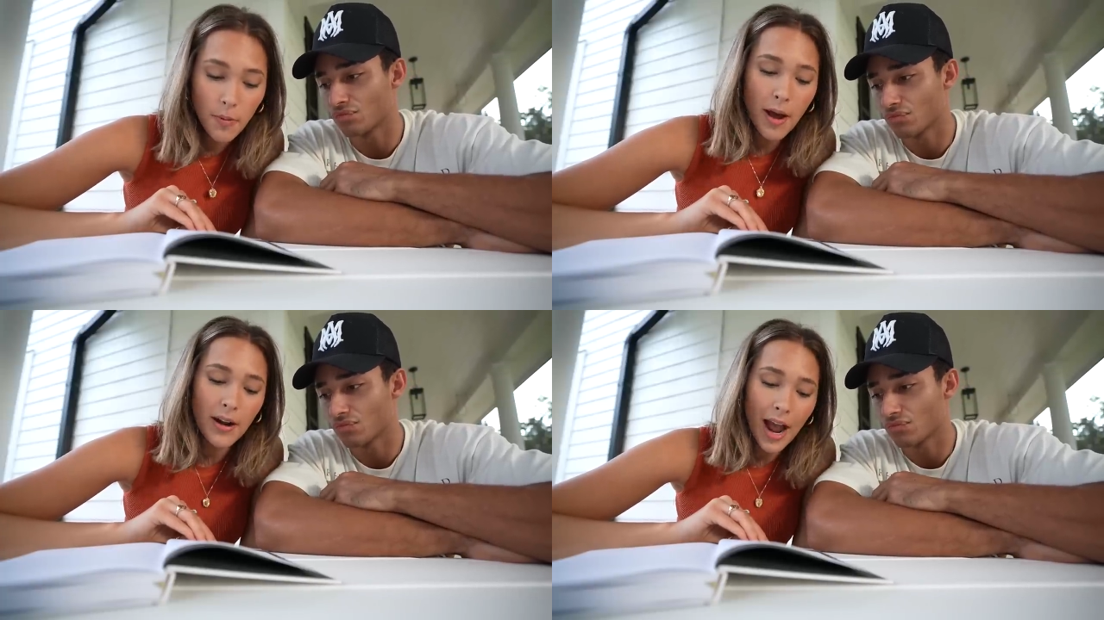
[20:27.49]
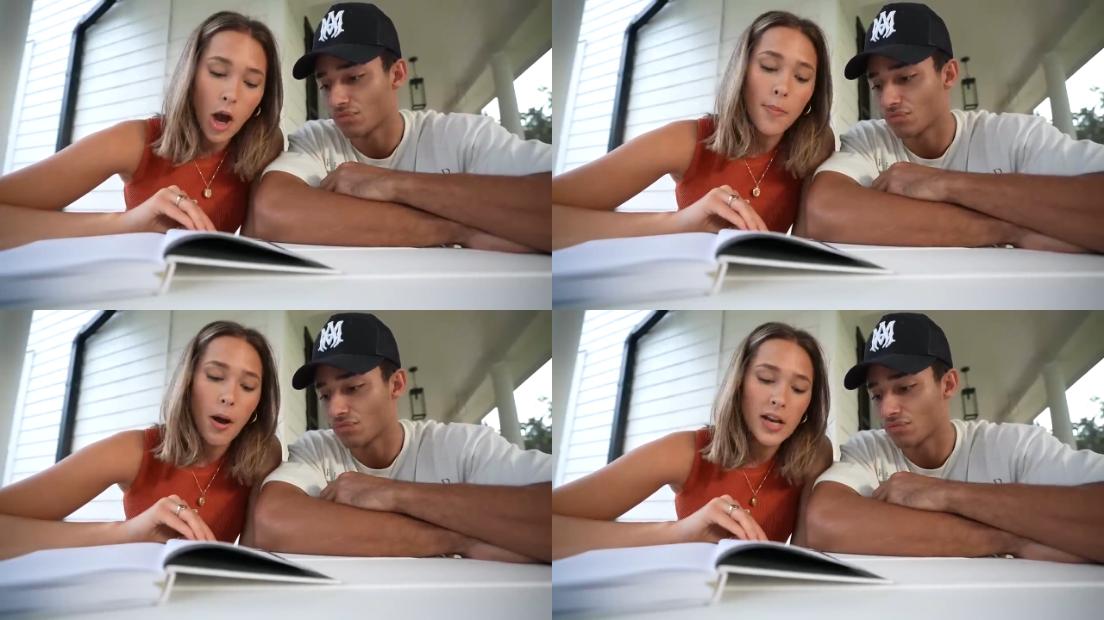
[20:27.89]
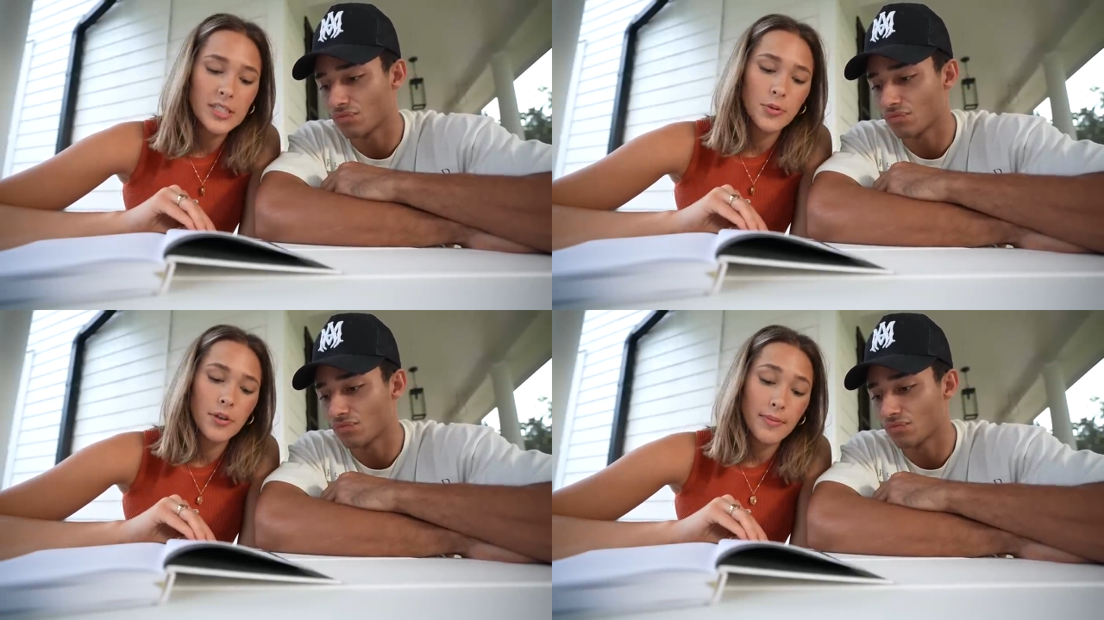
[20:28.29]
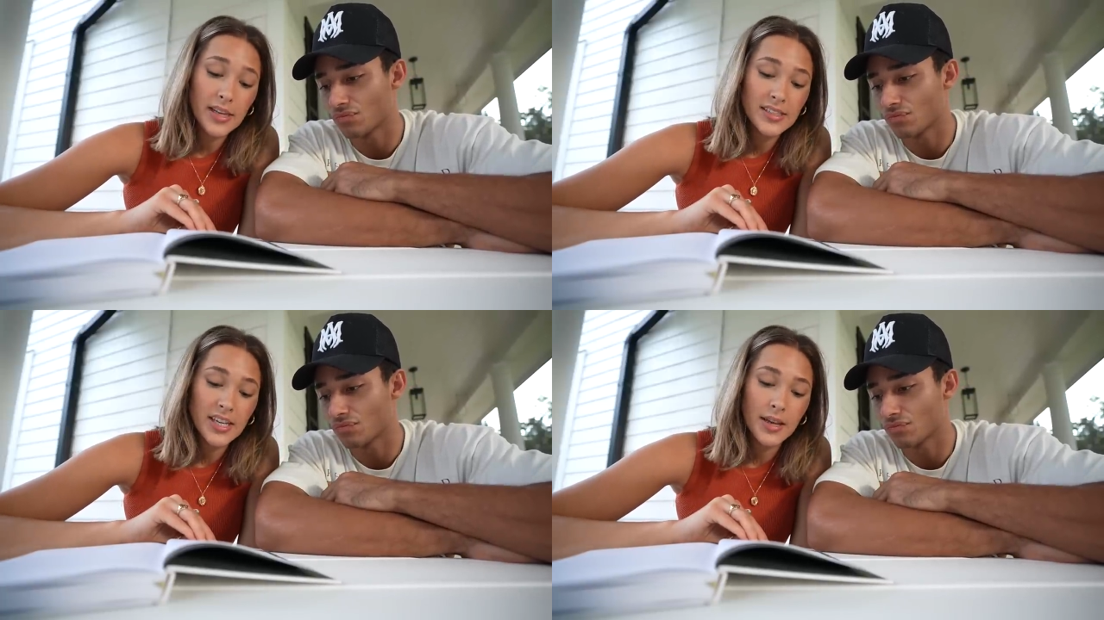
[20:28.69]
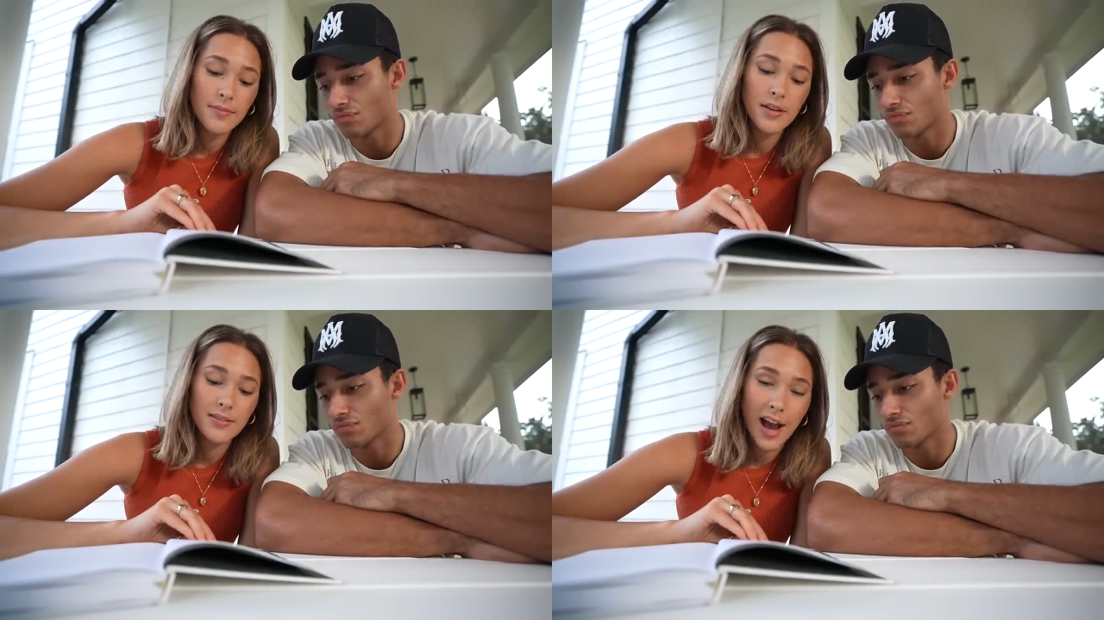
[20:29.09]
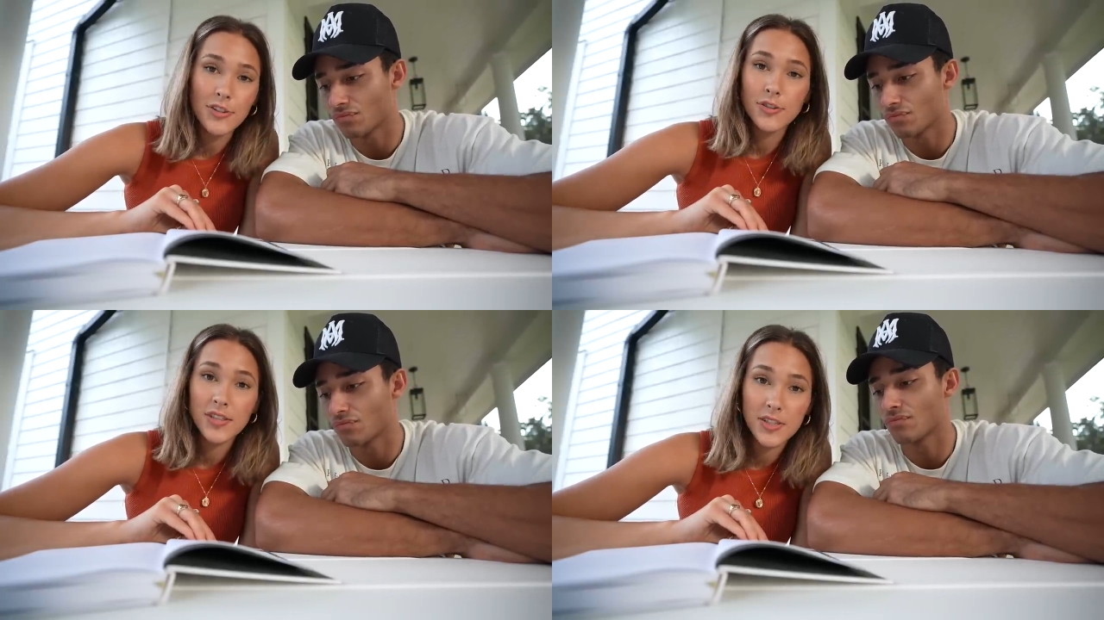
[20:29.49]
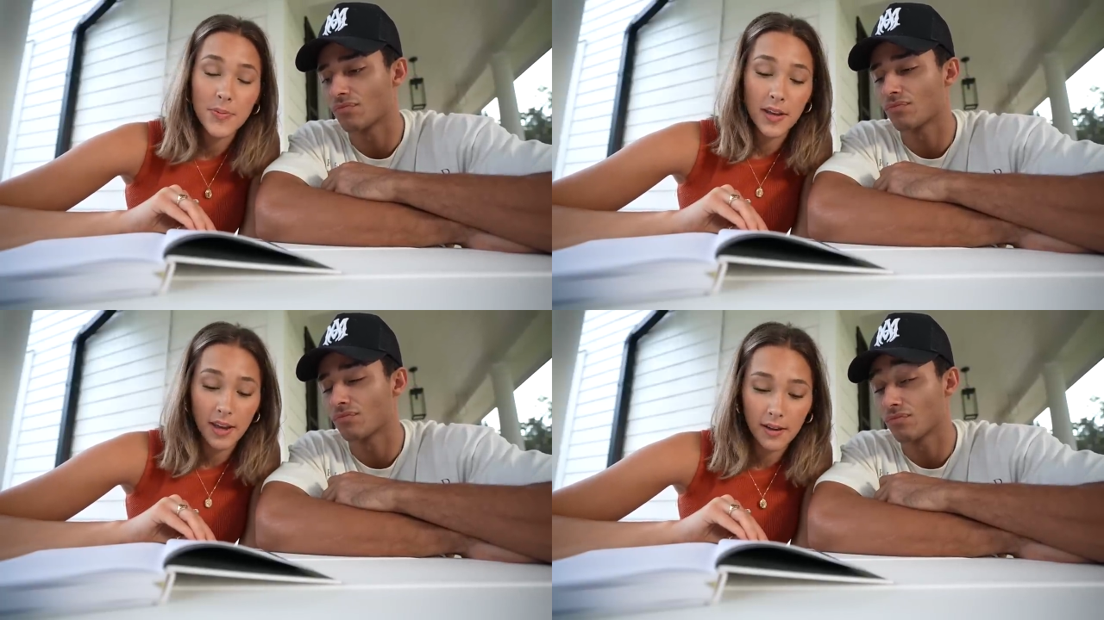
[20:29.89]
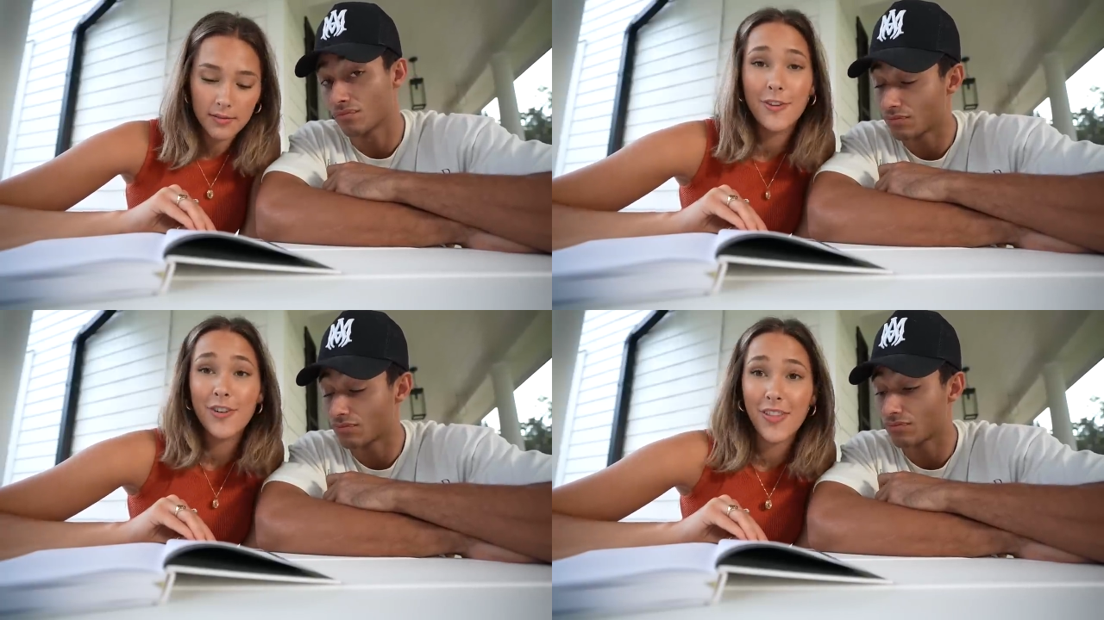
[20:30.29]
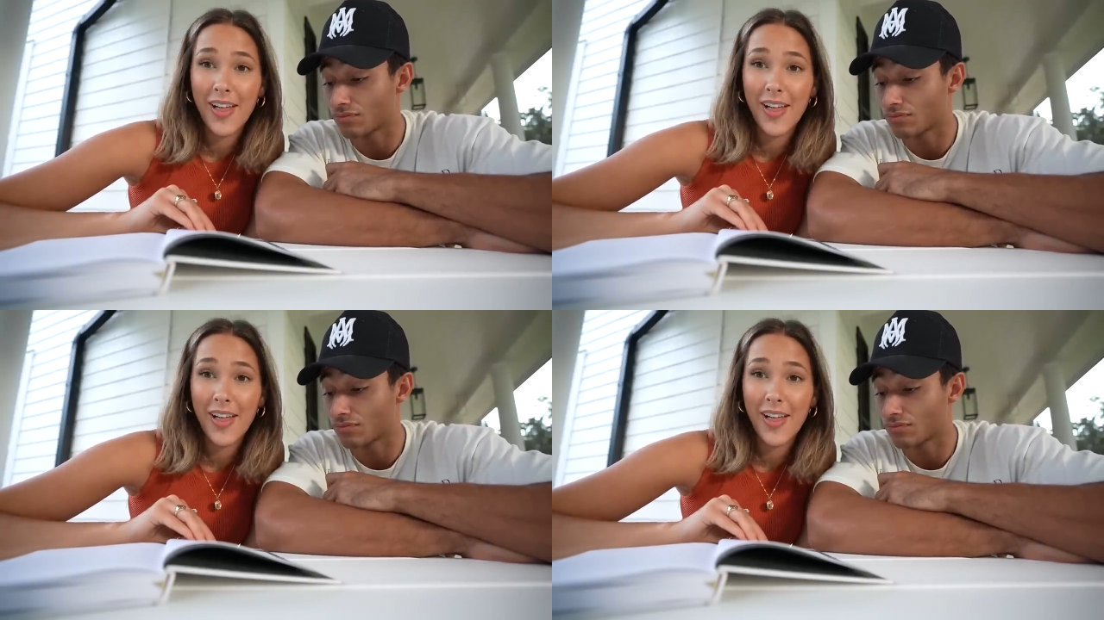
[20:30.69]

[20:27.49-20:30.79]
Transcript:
Speaker 1: no matter how impossible it may seem, naturally speaking. I feel